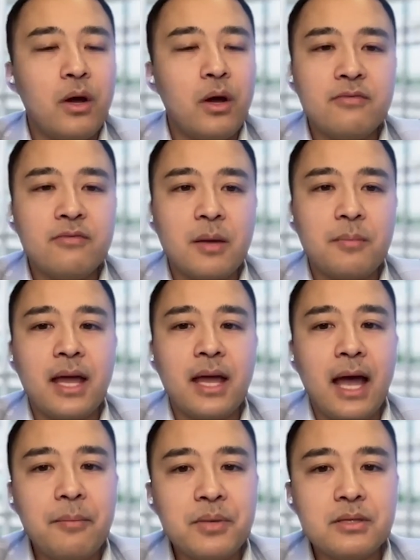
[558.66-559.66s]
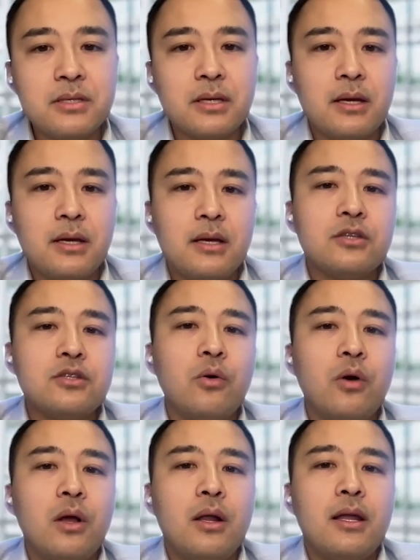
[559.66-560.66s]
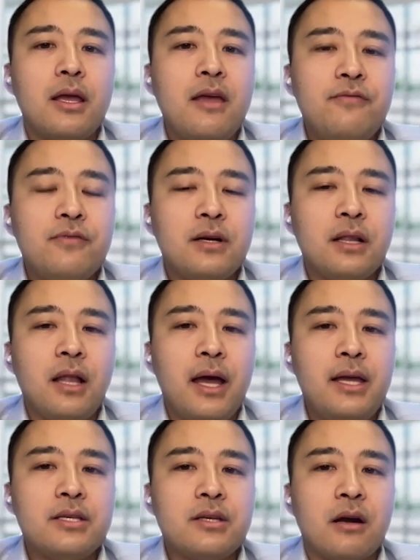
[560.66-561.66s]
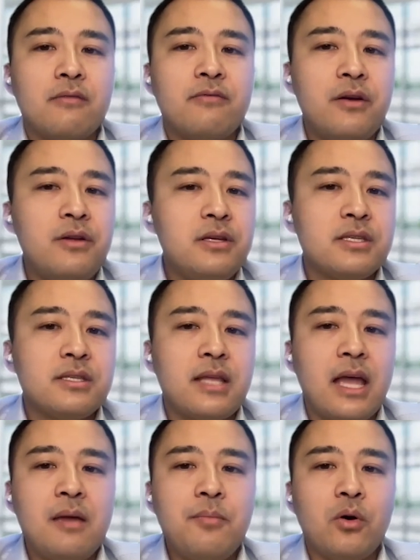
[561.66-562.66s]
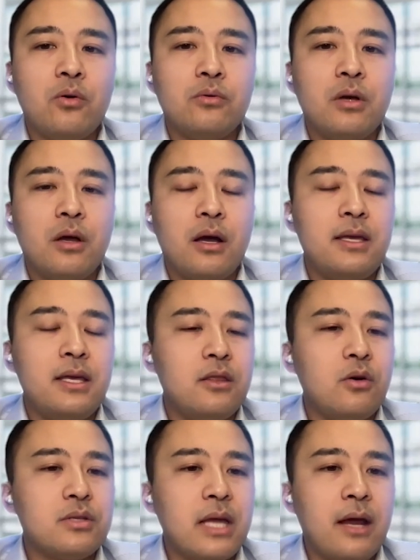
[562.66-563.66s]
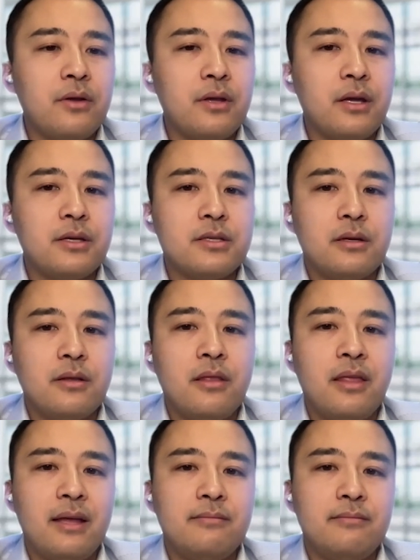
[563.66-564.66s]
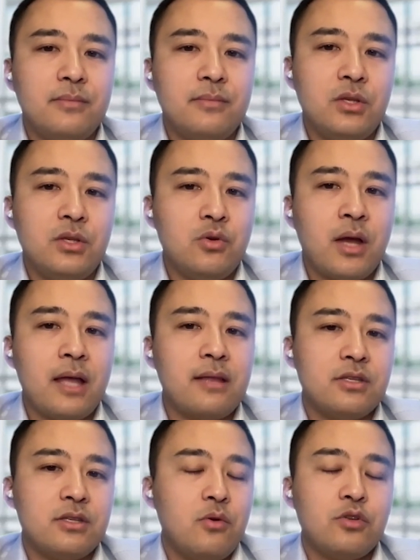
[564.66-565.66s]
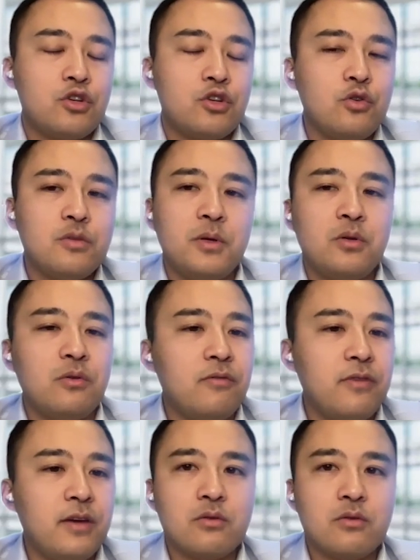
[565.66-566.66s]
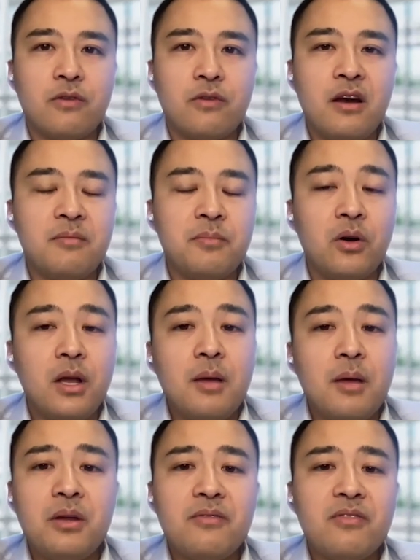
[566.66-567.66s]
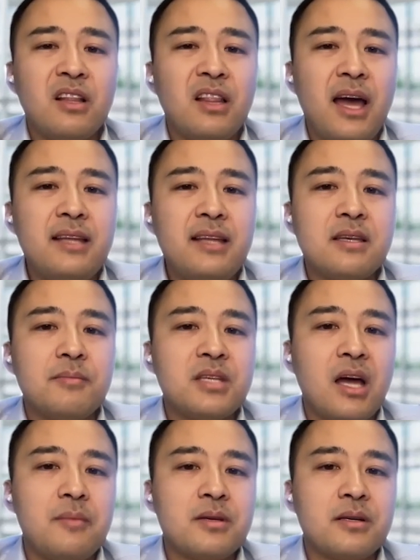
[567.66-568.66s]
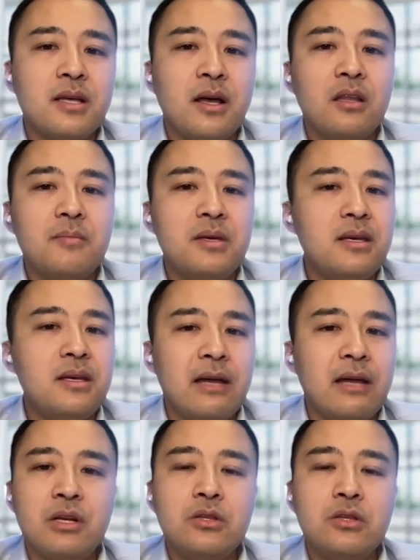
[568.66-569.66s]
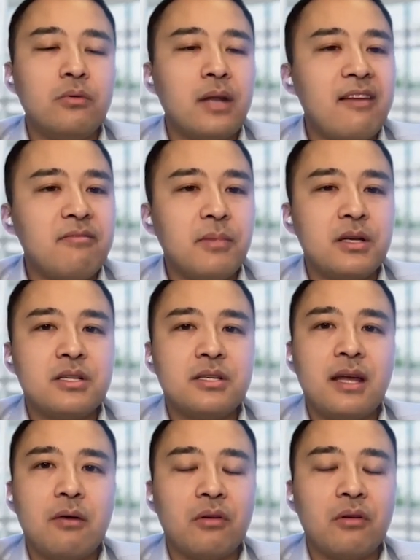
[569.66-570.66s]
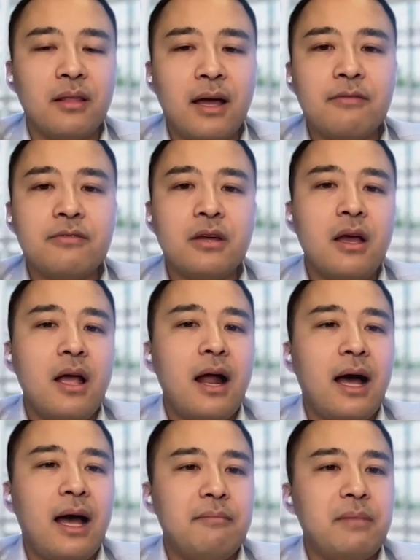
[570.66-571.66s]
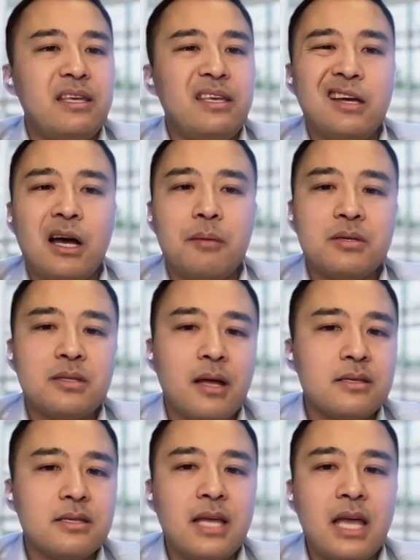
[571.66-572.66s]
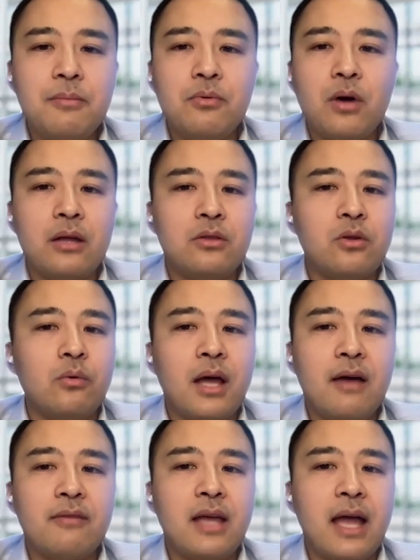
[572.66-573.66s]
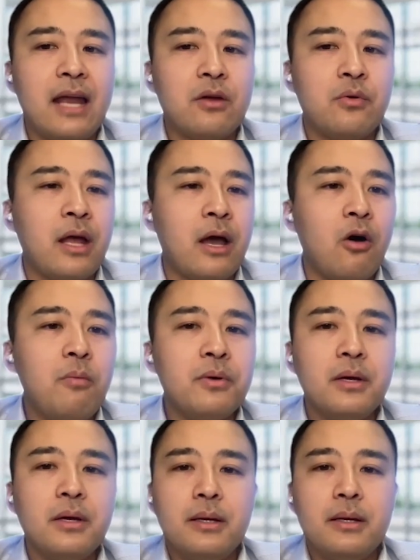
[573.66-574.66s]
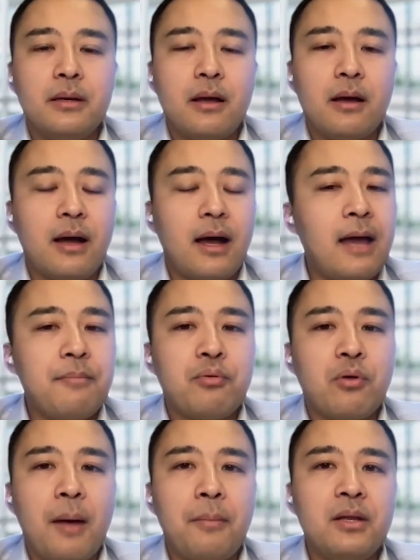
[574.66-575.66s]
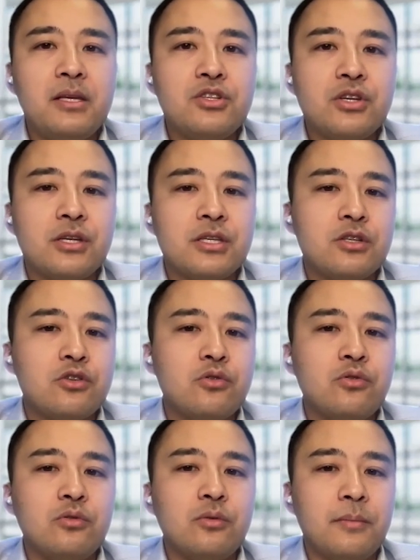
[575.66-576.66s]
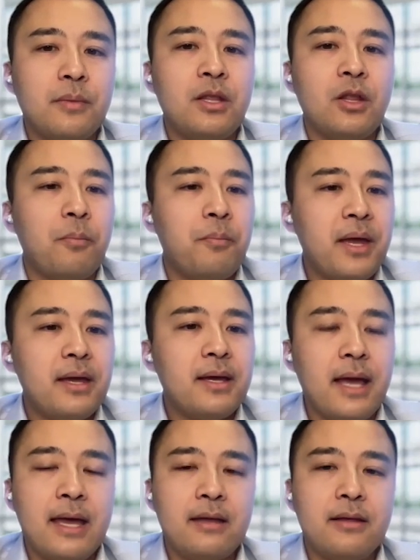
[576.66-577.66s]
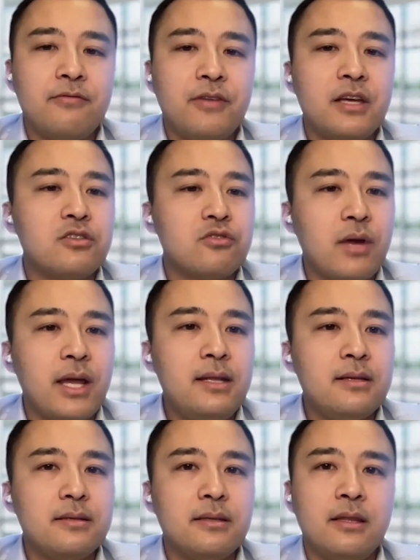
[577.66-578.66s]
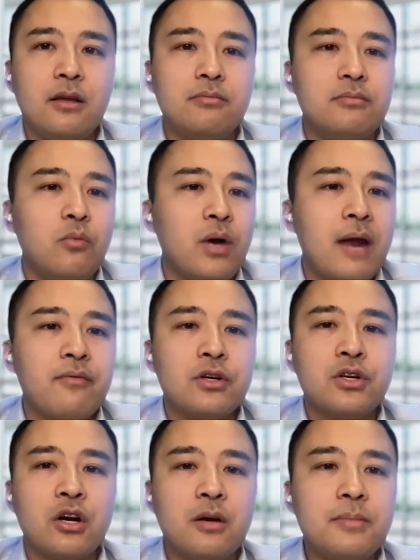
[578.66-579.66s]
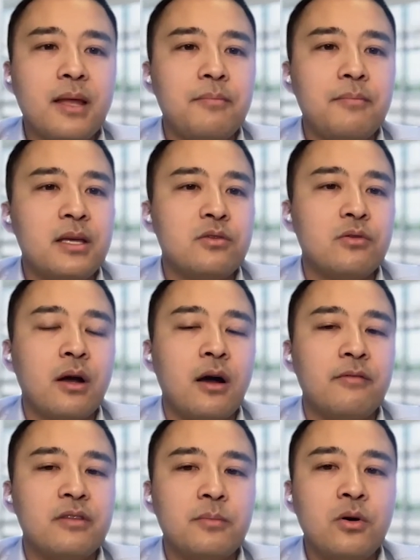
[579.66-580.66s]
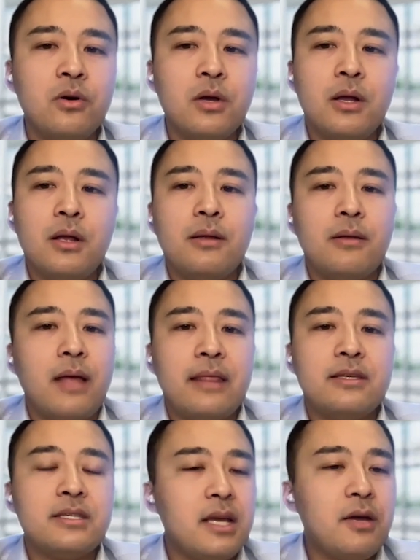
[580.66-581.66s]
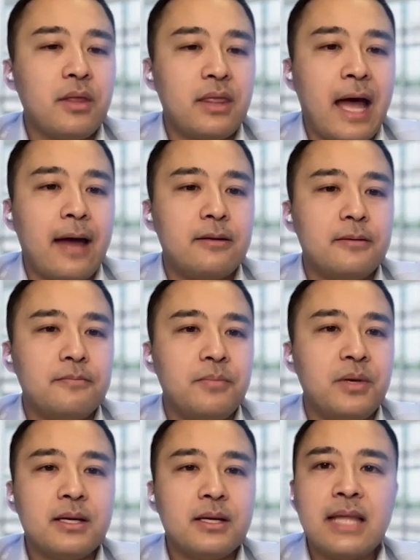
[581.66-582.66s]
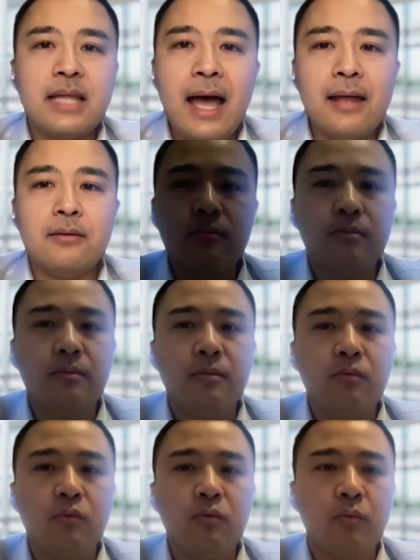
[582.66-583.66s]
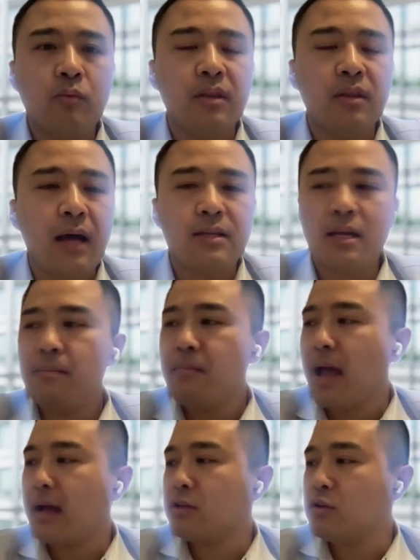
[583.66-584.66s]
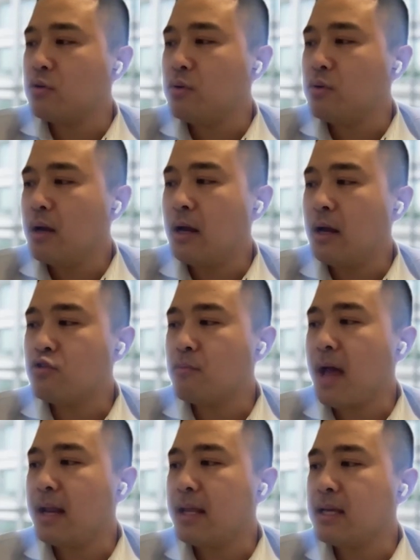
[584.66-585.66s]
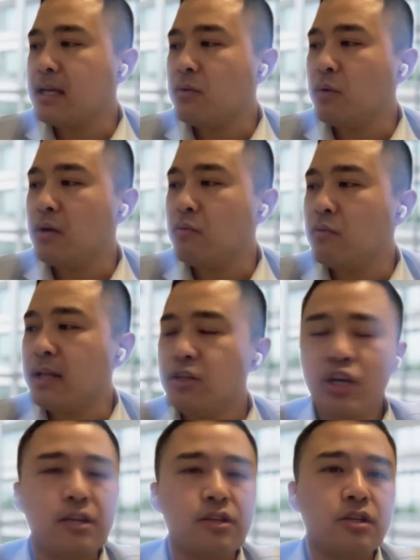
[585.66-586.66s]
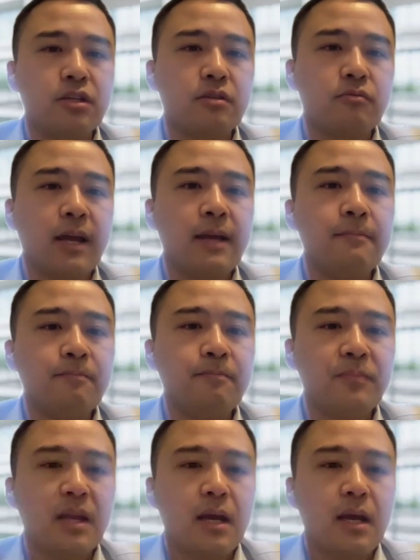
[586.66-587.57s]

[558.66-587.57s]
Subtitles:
What if something happens? So if clients are very stable in those areas, then you can still choose between fixed or variable. But if clients sometimes are telling me, I really don't have much net worth left, my income is not stable, I don't have the adequate help, I probably just to, pick a fixed rate, whatever term that makes you comfortable, and stick with that, because that will not impact you dramatically when the rate changes, right?